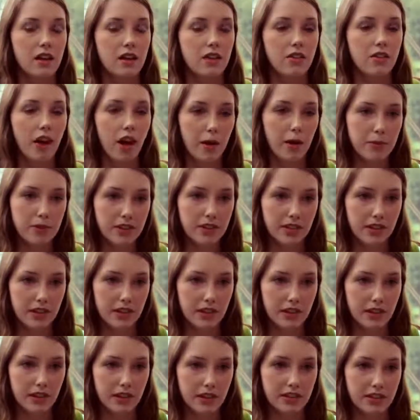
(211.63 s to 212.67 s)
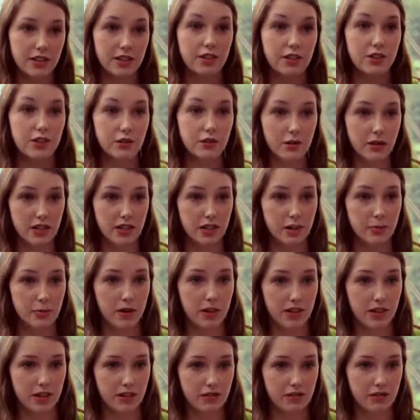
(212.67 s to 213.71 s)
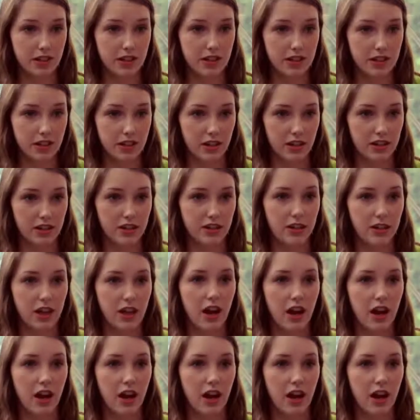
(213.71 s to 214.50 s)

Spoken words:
The opportunity to do independent research